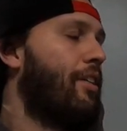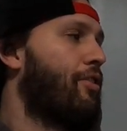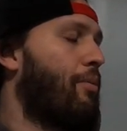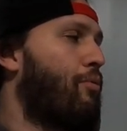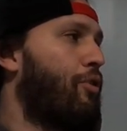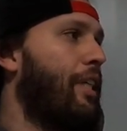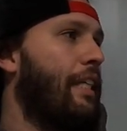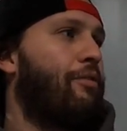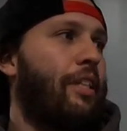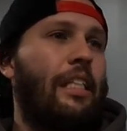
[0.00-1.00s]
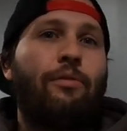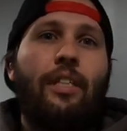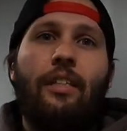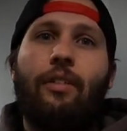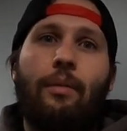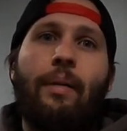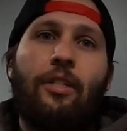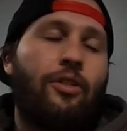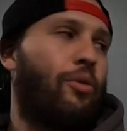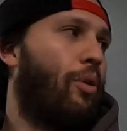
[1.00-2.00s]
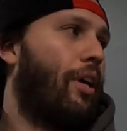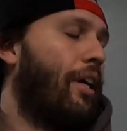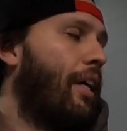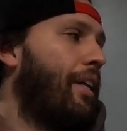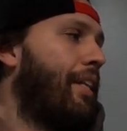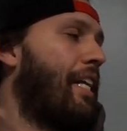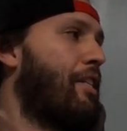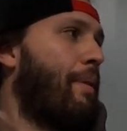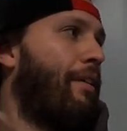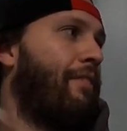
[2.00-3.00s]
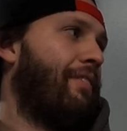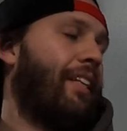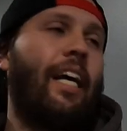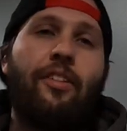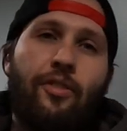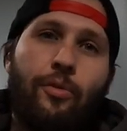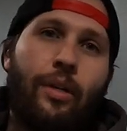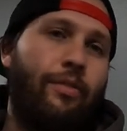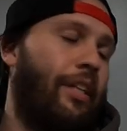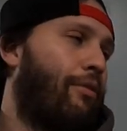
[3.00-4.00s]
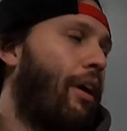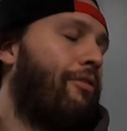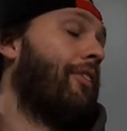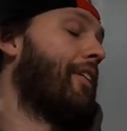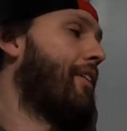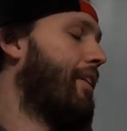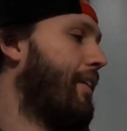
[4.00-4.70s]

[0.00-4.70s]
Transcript: some really, really, really, really big store. That's about 50,000 square feet roughly.